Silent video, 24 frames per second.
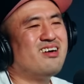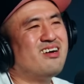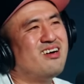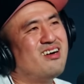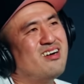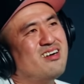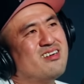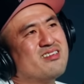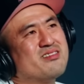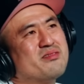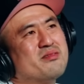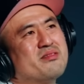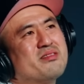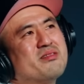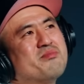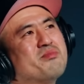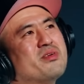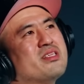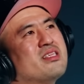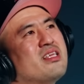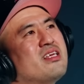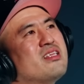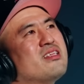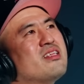ah,
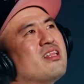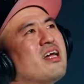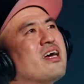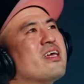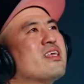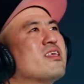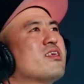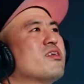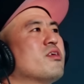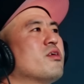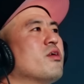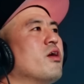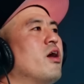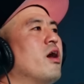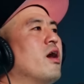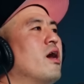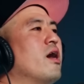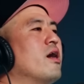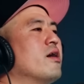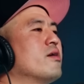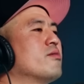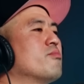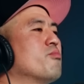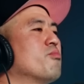but then like all
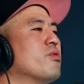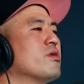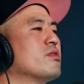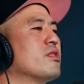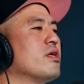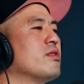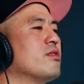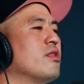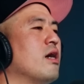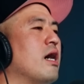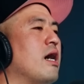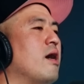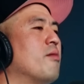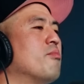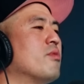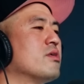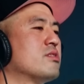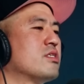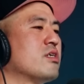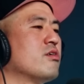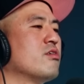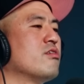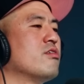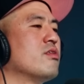right, but then I'm
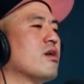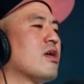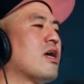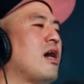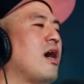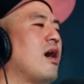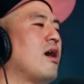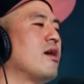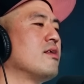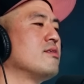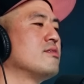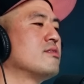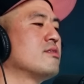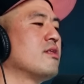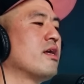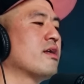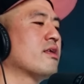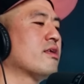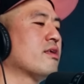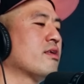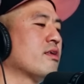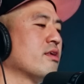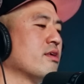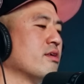gonna tell you the cons.
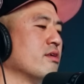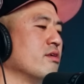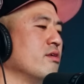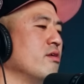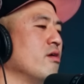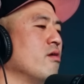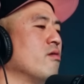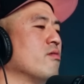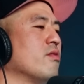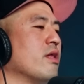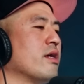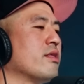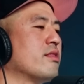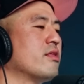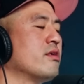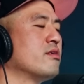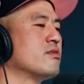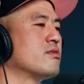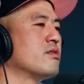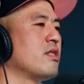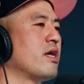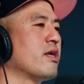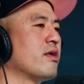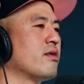Like you know, like
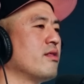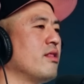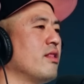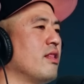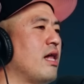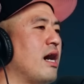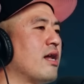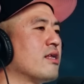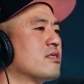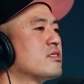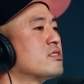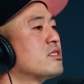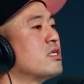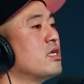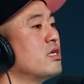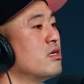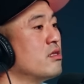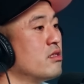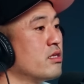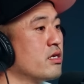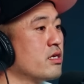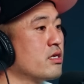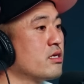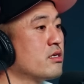there's like a lot of
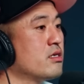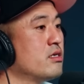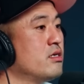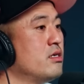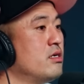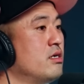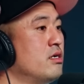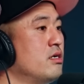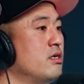stealing